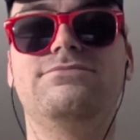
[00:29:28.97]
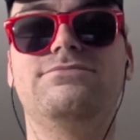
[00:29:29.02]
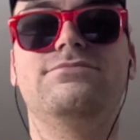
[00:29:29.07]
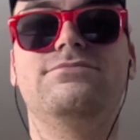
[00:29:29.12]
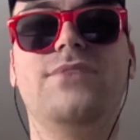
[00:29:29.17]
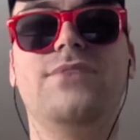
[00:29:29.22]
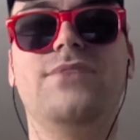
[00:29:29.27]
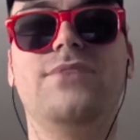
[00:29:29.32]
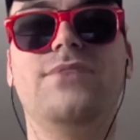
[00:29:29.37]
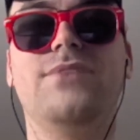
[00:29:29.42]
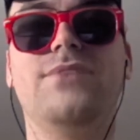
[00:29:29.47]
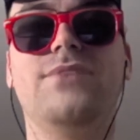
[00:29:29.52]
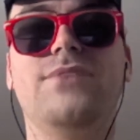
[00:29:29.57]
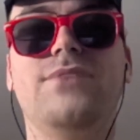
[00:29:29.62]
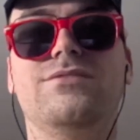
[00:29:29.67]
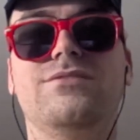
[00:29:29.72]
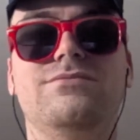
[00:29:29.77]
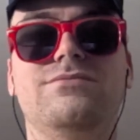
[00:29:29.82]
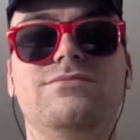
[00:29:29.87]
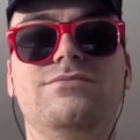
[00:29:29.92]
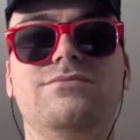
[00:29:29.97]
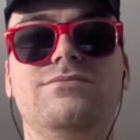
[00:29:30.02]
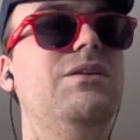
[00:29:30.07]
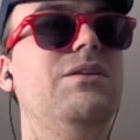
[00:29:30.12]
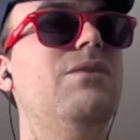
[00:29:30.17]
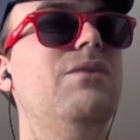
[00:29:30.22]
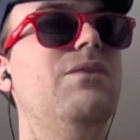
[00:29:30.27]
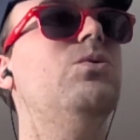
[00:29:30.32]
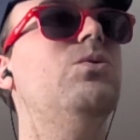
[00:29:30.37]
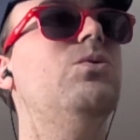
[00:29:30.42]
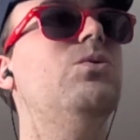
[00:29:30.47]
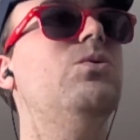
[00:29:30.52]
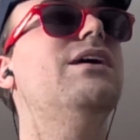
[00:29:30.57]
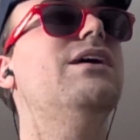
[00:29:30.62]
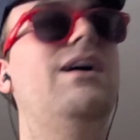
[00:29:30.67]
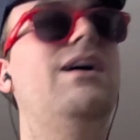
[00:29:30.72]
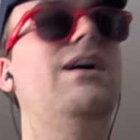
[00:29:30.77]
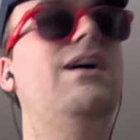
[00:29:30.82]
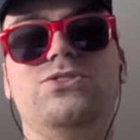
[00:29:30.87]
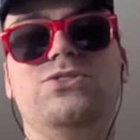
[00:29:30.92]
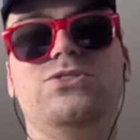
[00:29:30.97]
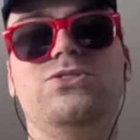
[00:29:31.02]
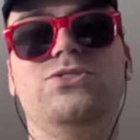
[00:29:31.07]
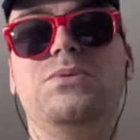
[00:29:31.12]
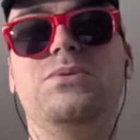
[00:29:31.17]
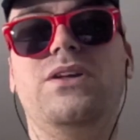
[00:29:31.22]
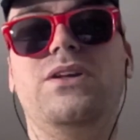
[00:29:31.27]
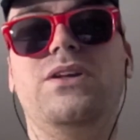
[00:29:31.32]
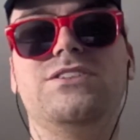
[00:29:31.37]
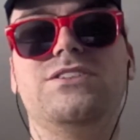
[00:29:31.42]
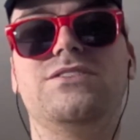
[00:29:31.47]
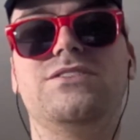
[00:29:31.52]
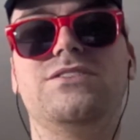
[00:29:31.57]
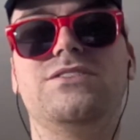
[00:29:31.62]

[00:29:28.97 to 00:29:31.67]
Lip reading: Other than maybe that one guy who still plays it